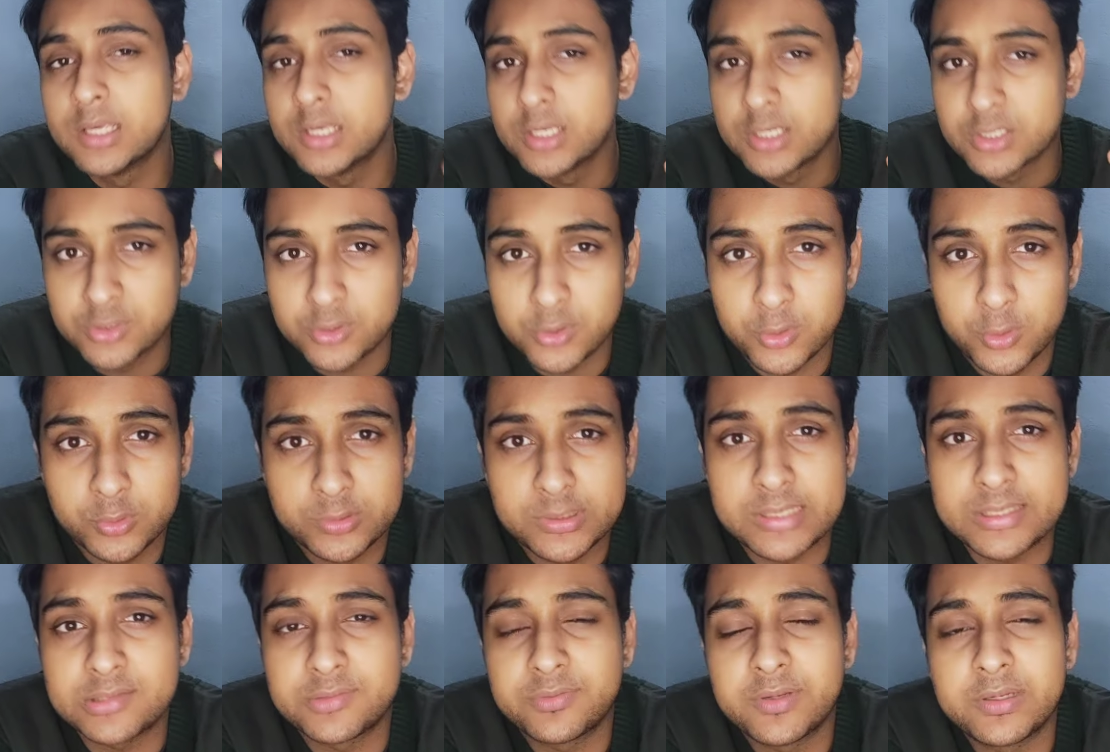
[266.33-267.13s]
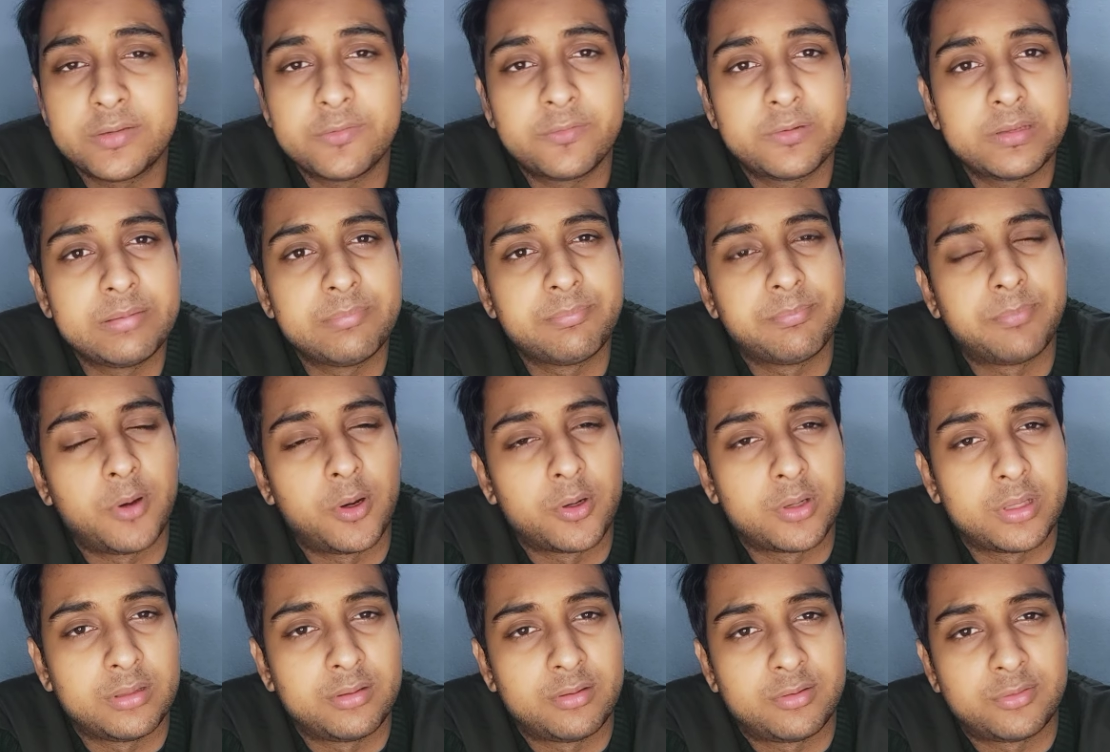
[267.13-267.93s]
So that is very, very
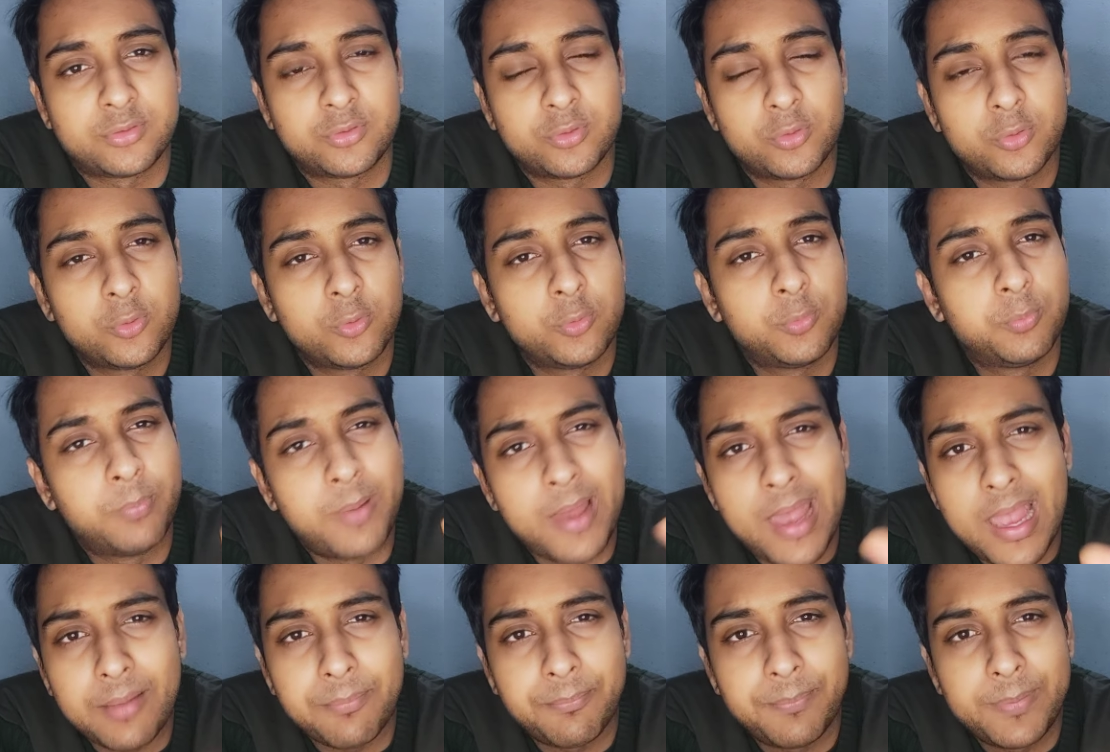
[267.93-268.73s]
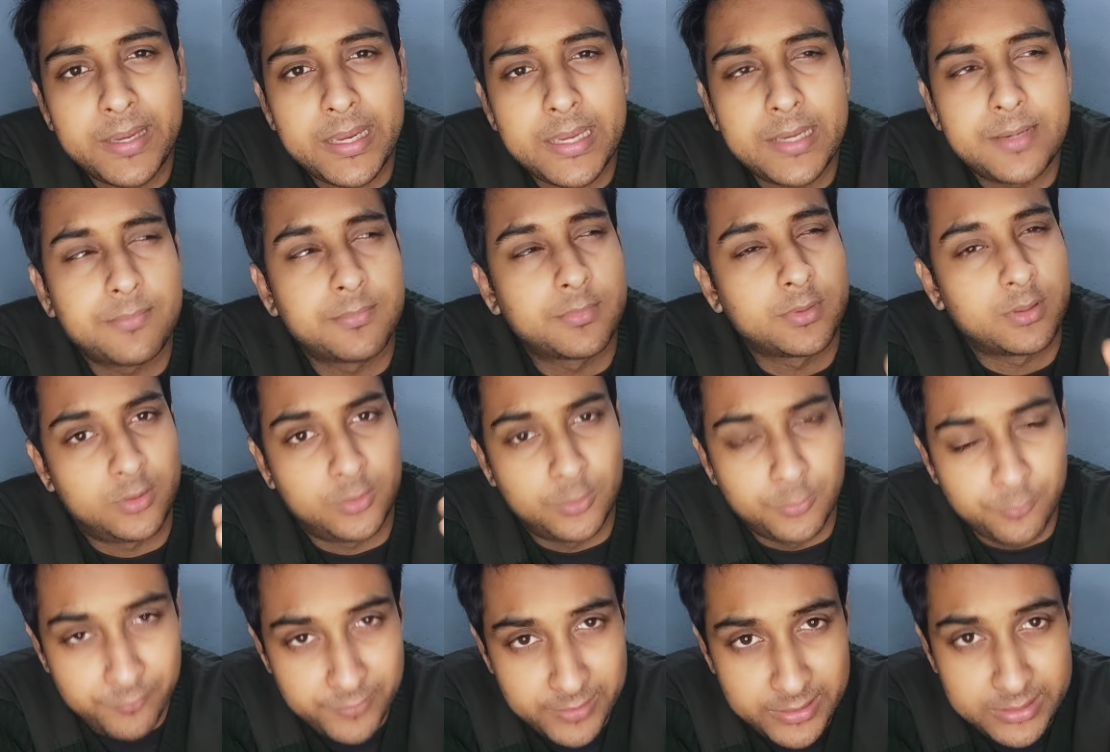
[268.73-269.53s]
important. So back pain,
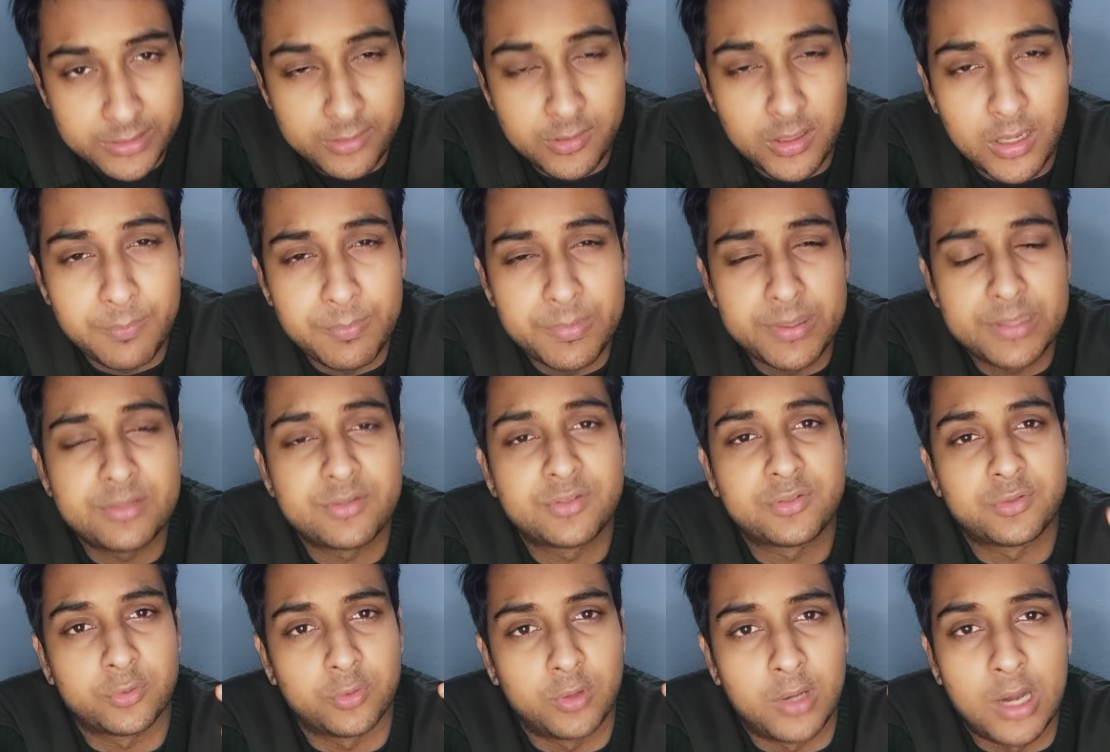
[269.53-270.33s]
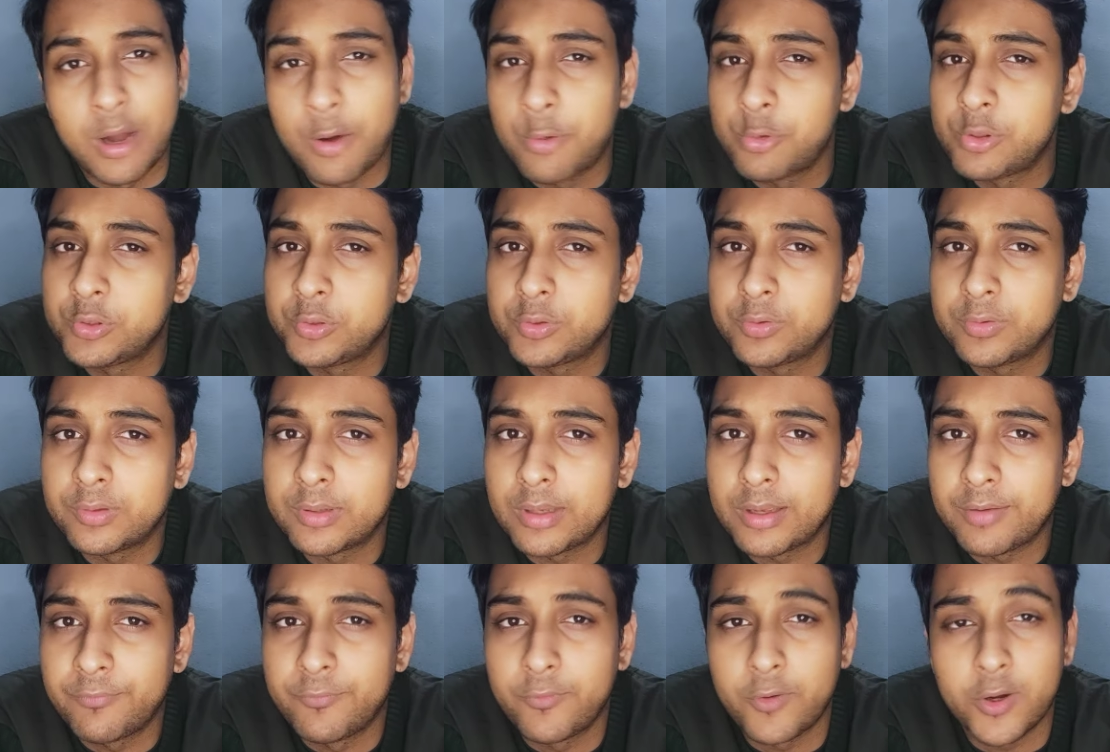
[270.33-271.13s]
very common. So how do you
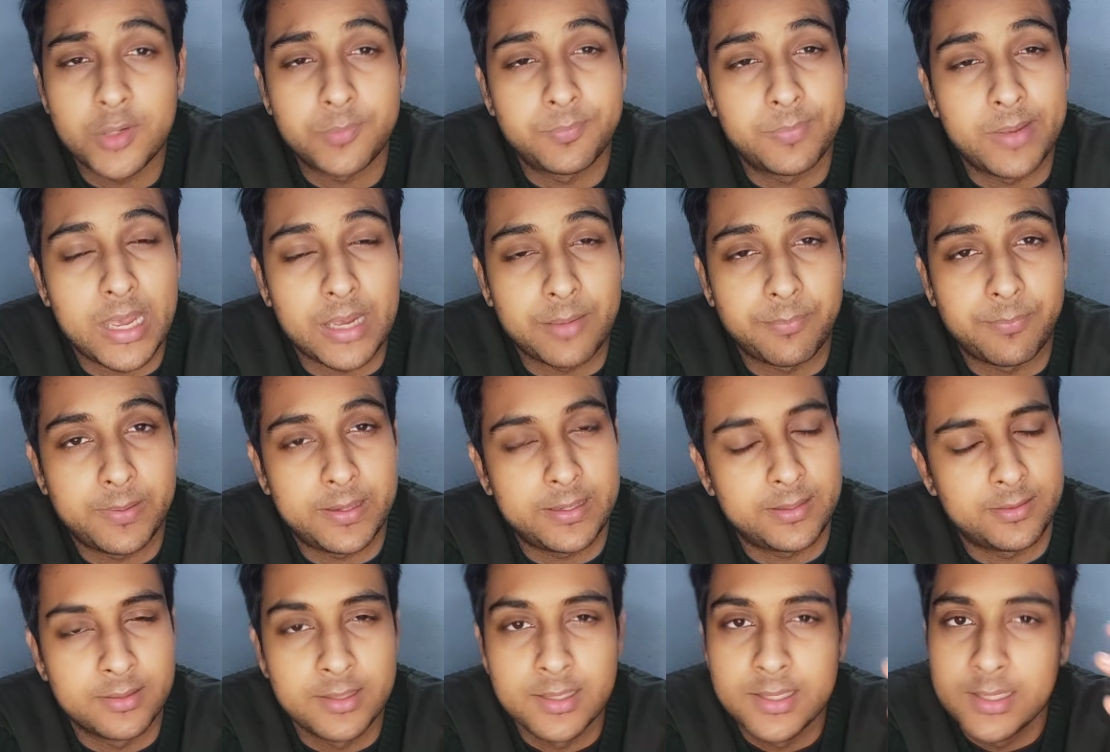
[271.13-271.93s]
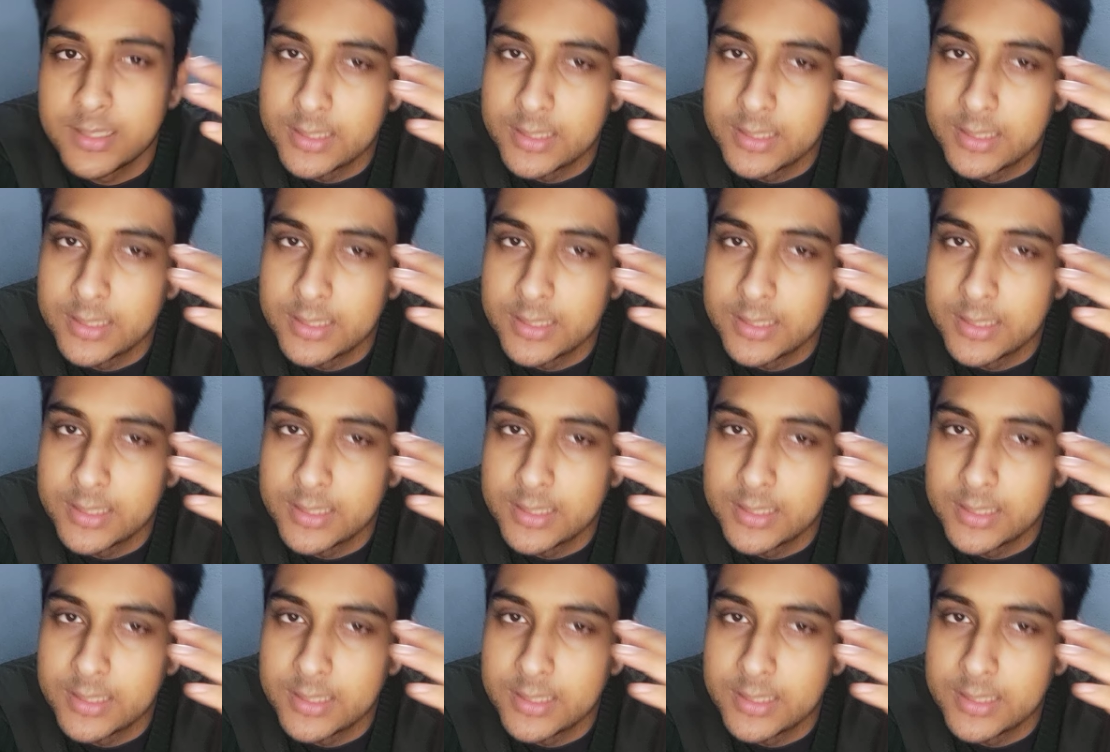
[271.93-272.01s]
avoid back pain?